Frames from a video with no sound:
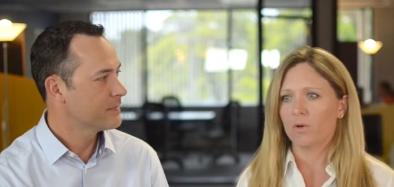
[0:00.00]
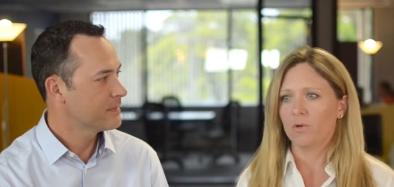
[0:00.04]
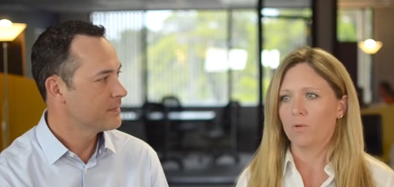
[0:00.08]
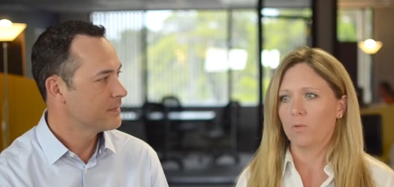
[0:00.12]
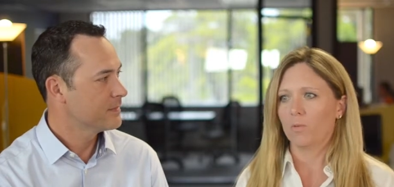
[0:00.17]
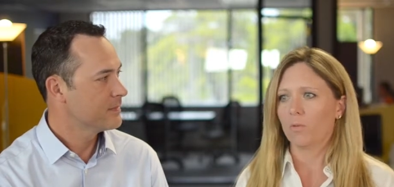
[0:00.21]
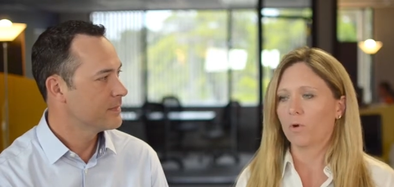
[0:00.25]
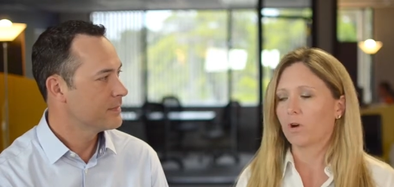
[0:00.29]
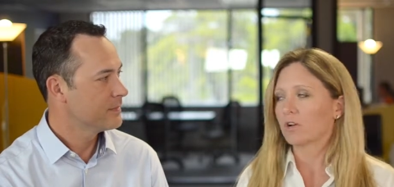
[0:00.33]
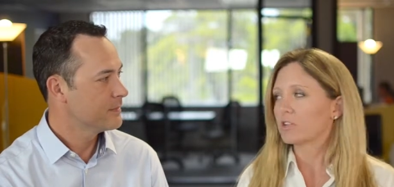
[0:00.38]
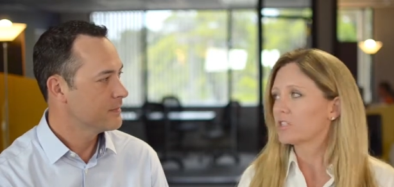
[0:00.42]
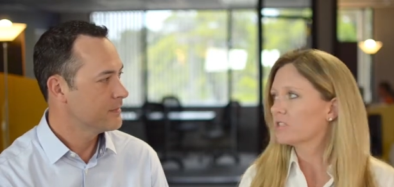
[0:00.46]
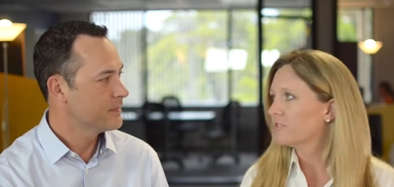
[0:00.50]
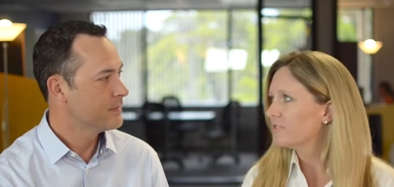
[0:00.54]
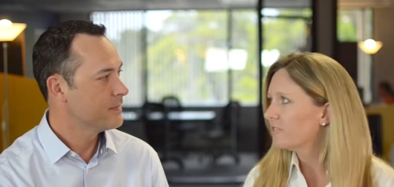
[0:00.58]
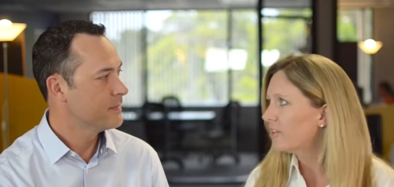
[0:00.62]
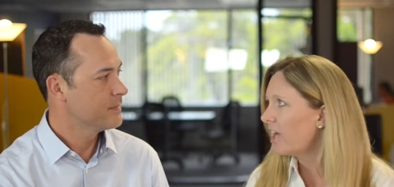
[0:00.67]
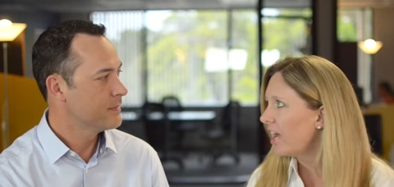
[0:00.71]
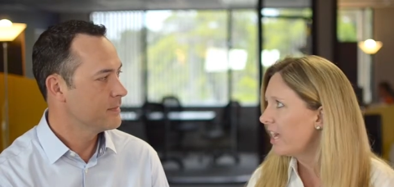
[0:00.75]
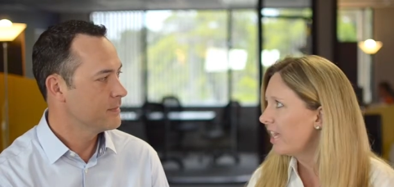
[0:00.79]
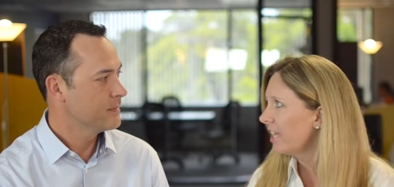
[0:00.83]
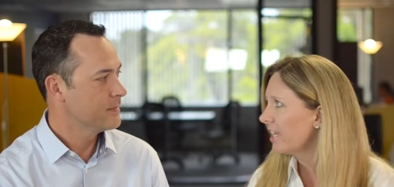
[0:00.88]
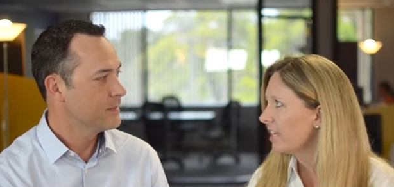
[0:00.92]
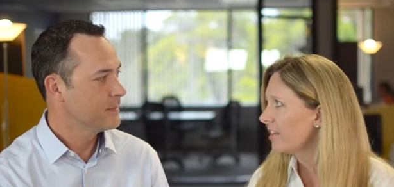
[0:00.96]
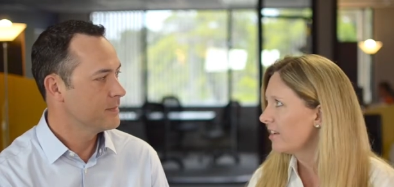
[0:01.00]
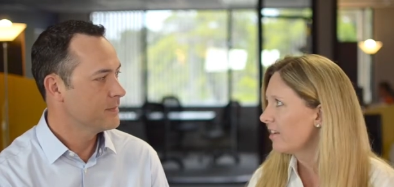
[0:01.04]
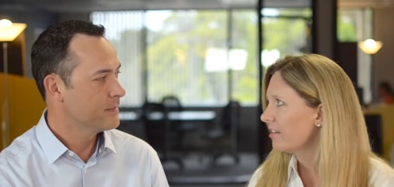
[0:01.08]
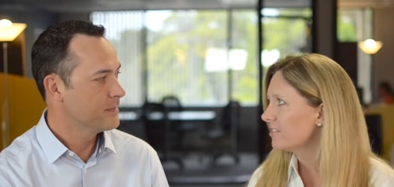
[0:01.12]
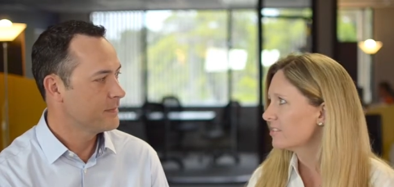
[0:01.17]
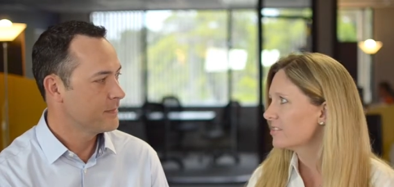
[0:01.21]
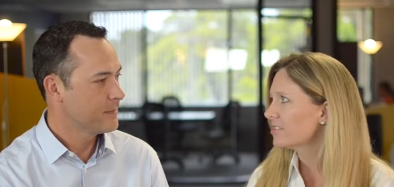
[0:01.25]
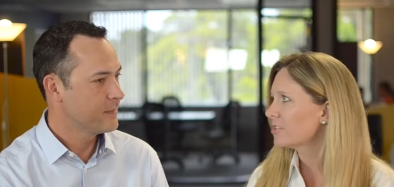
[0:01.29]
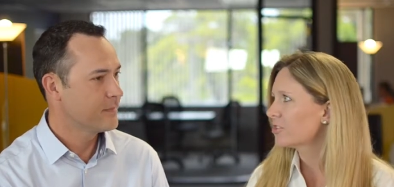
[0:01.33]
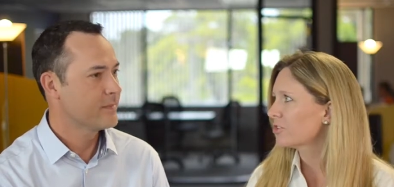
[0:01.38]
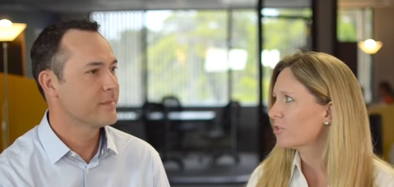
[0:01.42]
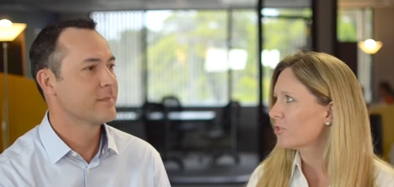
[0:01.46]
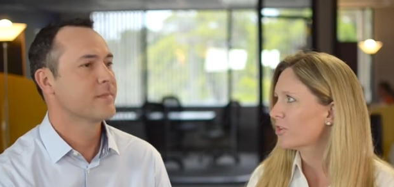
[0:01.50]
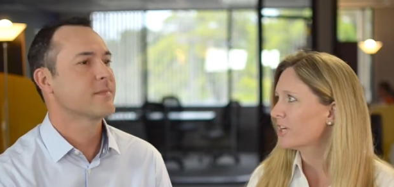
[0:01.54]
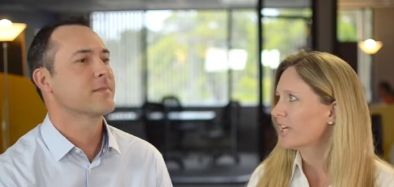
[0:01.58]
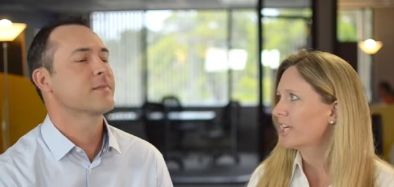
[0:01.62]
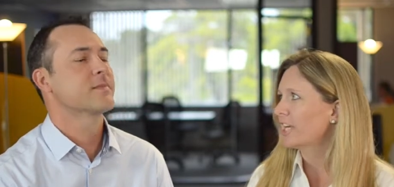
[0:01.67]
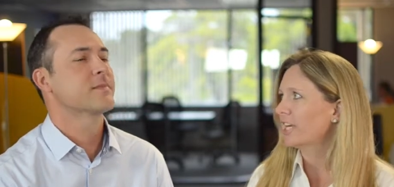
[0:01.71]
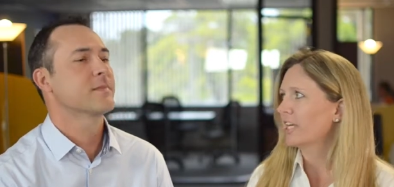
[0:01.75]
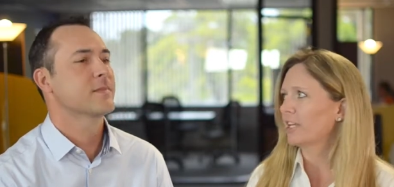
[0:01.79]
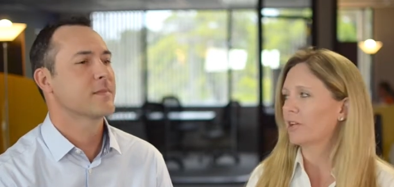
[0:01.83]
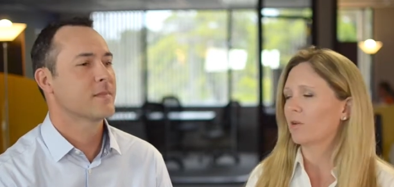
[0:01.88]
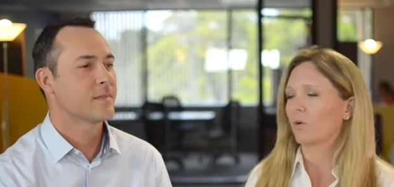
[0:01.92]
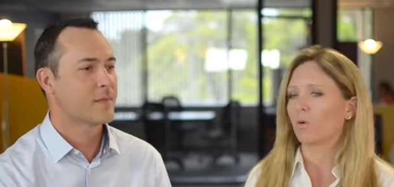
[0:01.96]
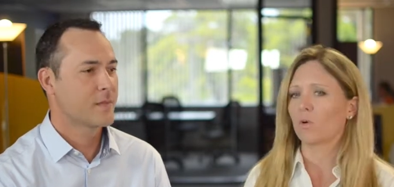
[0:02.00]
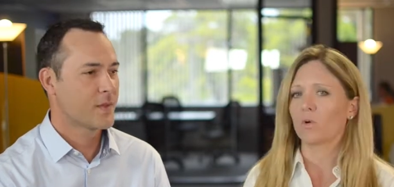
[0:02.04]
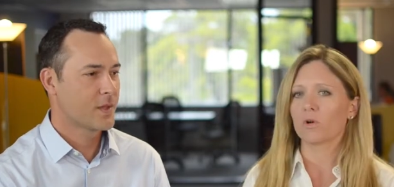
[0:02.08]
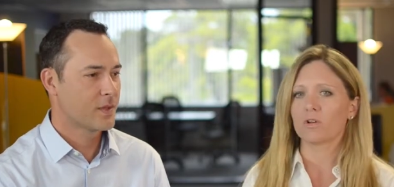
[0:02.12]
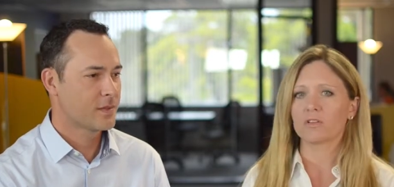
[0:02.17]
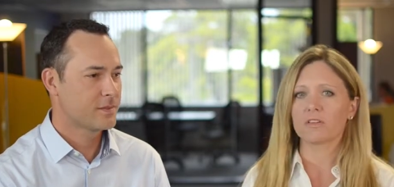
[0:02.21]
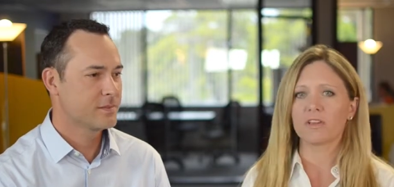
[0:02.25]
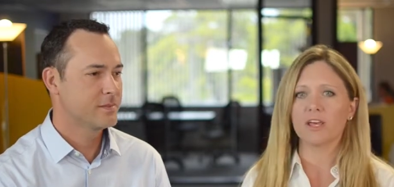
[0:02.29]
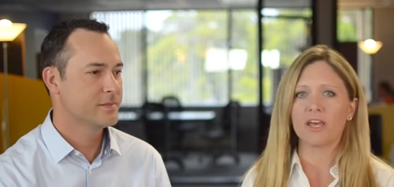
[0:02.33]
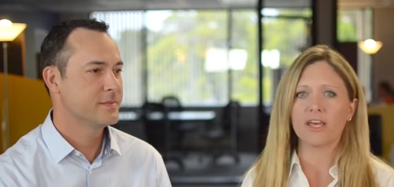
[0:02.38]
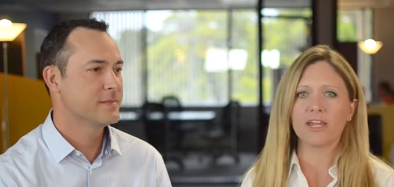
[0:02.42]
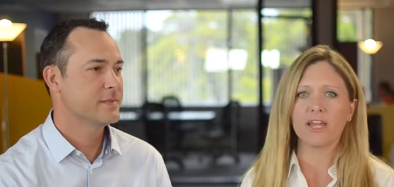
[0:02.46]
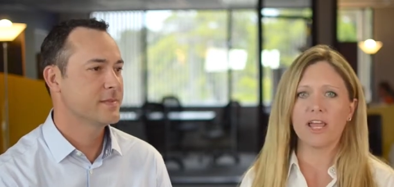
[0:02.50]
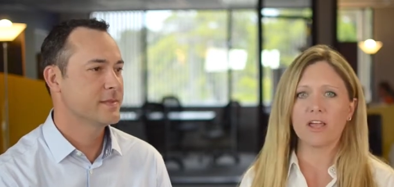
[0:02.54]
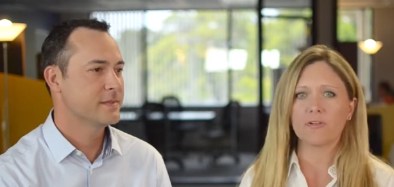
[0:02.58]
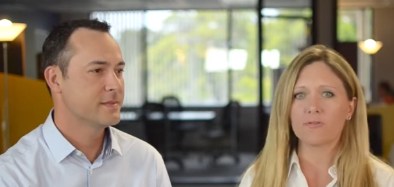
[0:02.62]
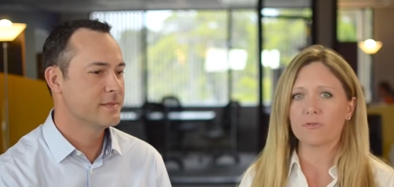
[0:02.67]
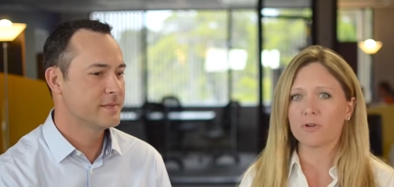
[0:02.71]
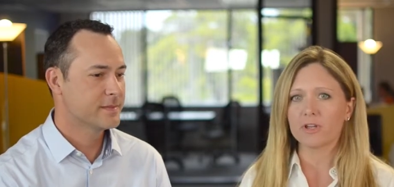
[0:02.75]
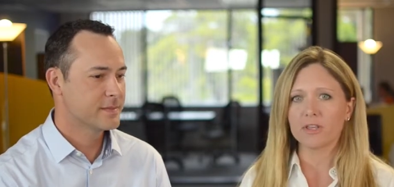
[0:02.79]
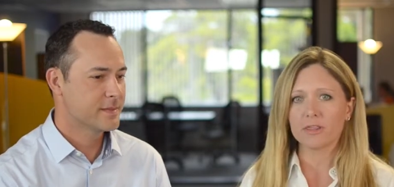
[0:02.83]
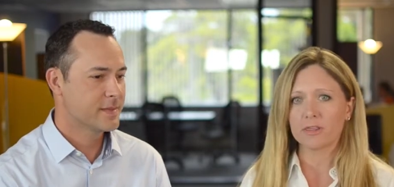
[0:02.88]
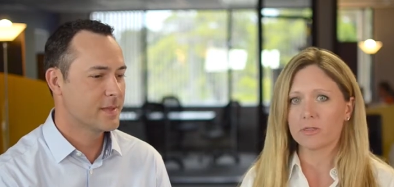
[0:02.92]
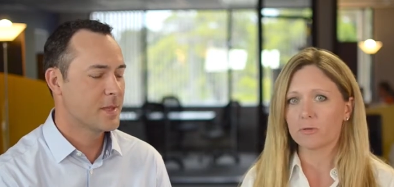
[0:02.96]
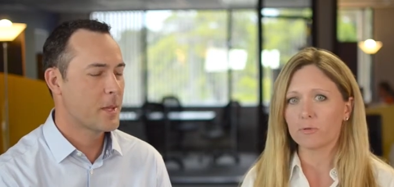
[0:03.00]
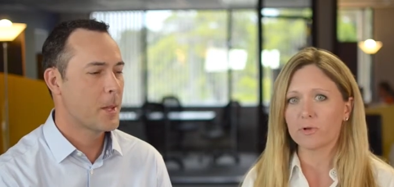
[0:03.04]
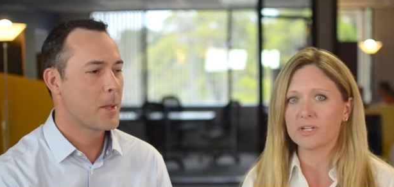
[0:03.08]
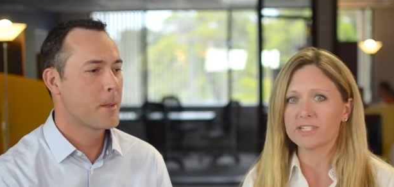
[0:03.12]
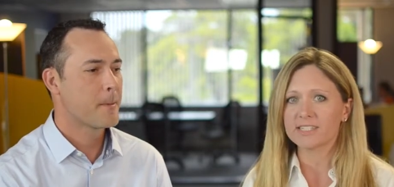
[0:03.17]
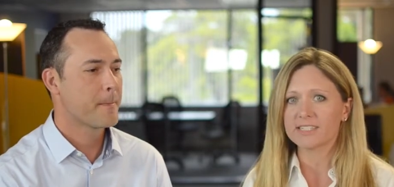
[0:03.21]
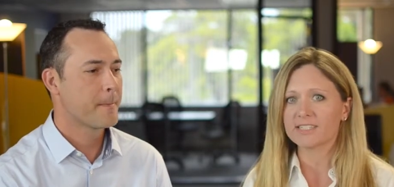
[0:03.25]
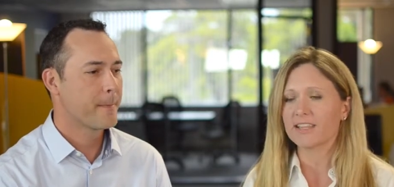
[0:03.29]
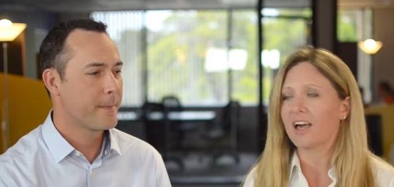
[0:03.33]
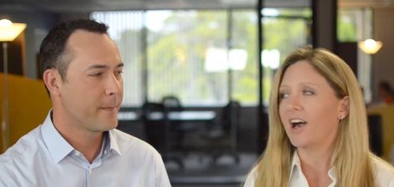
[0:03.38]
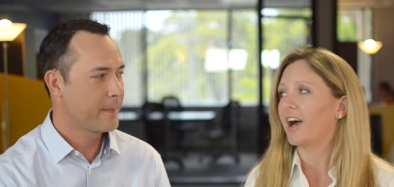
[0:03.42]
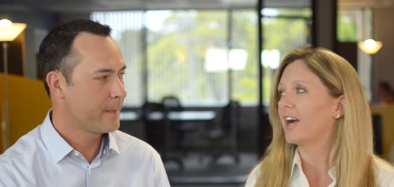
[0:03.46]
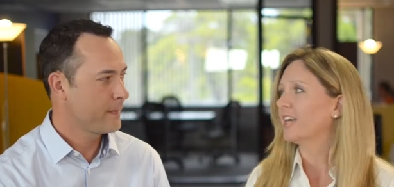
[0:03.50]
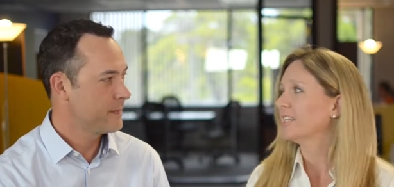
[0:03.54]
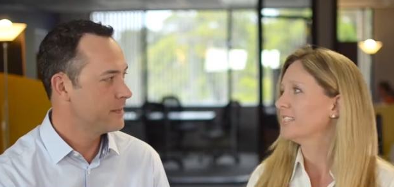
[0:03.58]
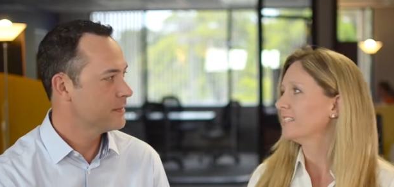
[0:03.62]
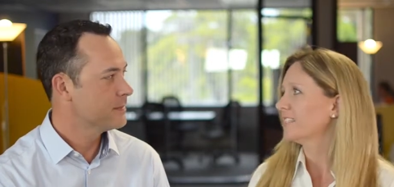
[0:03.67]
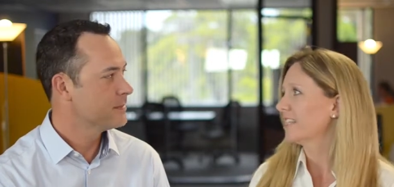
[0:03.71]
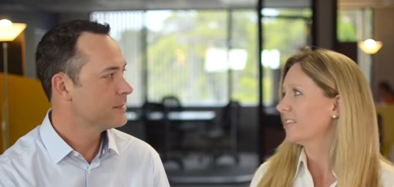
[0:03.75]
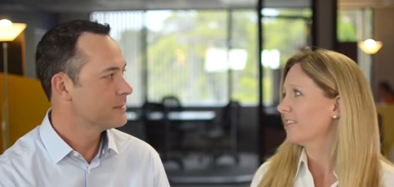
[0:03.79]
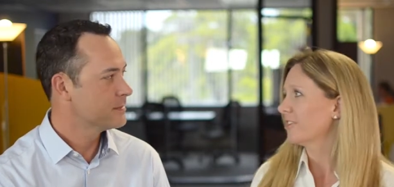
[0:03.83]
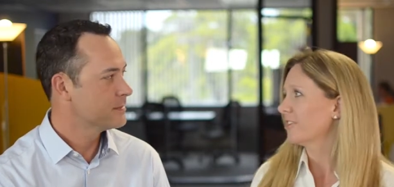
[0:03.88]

Speaker 1: words flying in on screen or that every three slides that